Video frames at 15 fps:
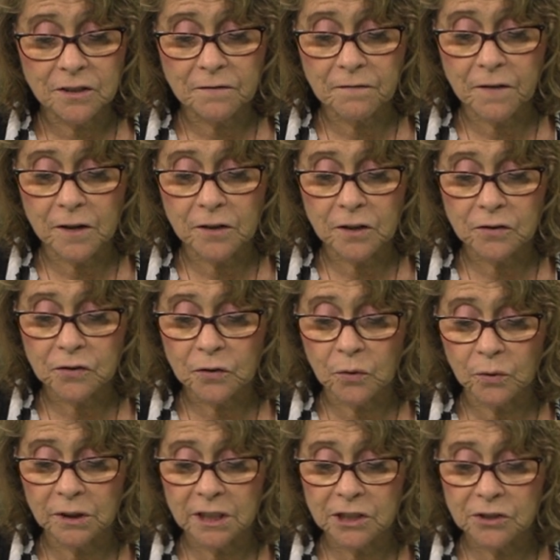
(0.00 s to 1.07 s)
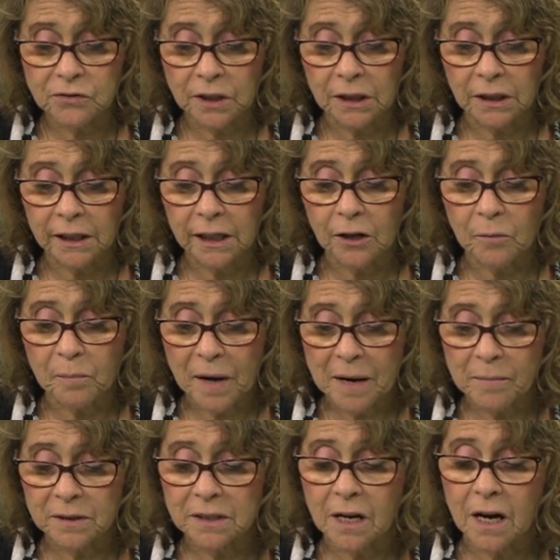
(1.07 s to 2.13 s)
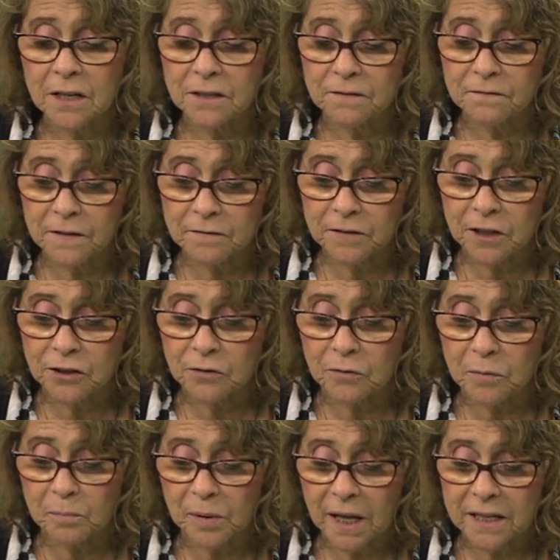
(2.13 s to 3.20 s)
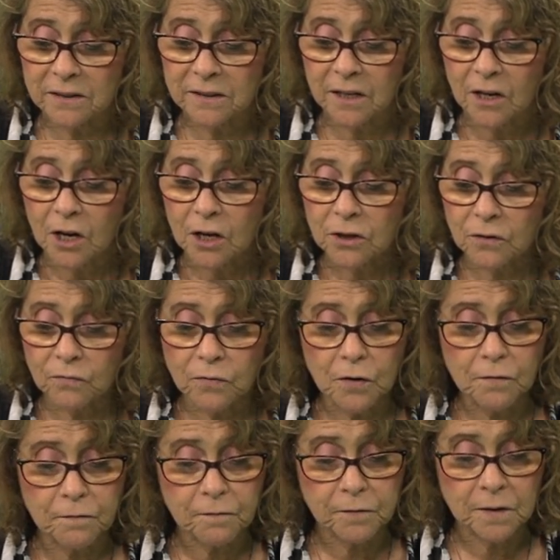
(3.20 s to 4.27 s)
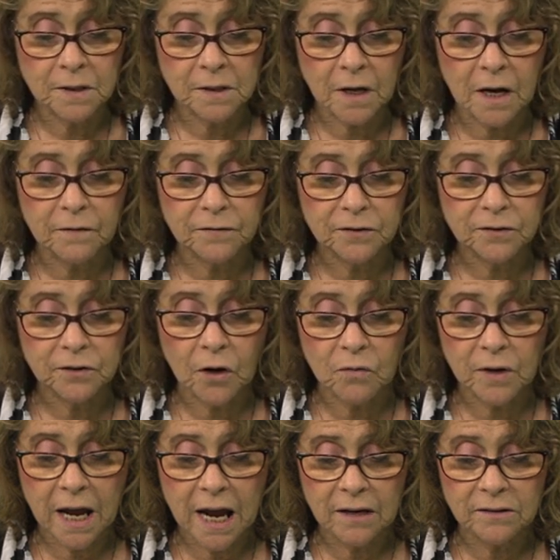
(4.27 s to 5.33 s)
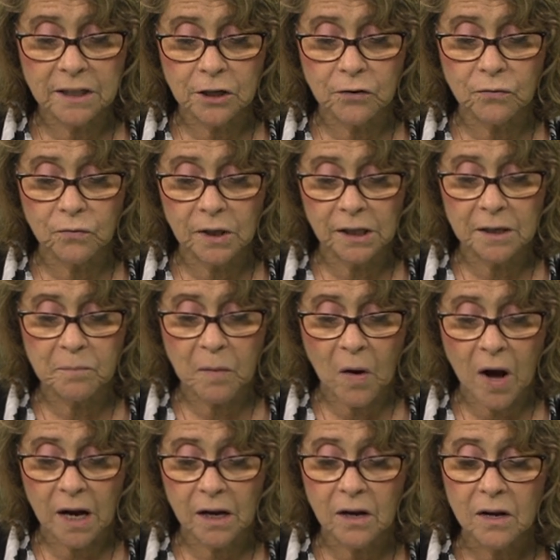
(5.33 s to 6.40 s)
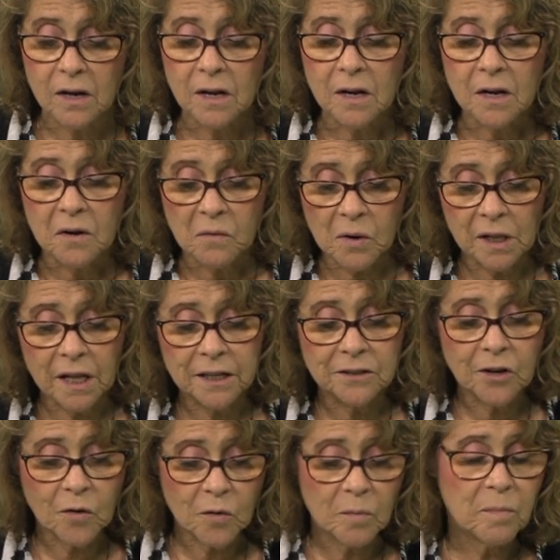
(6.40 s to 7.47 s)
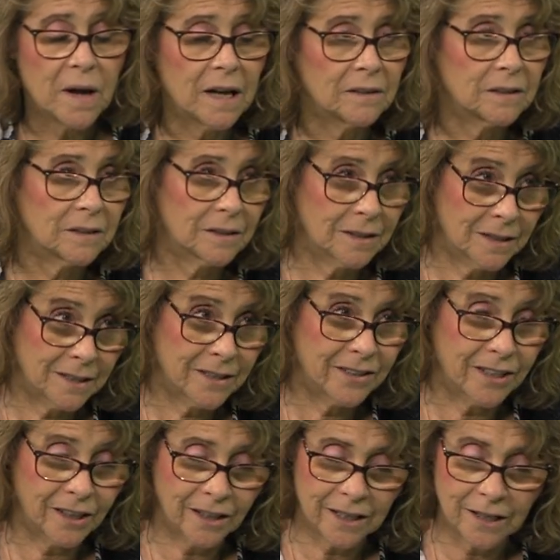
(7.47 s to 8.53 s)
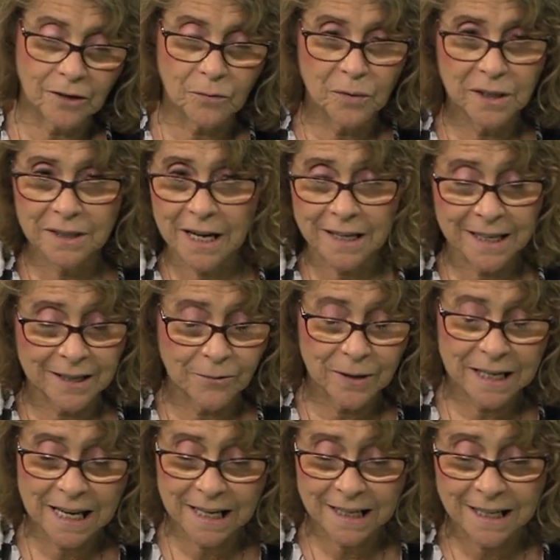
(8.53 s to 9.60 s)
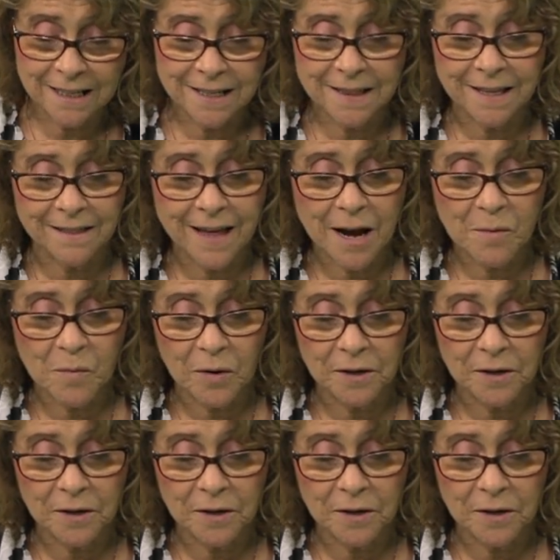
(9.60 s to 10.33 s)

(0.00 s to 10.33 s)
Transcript: dollars to fund school district legal payment to one hundred fifty thousand dollars to replace the roof of Stonehouse and Greeley Park. Well, I know about the legal. We're not, we can't get into that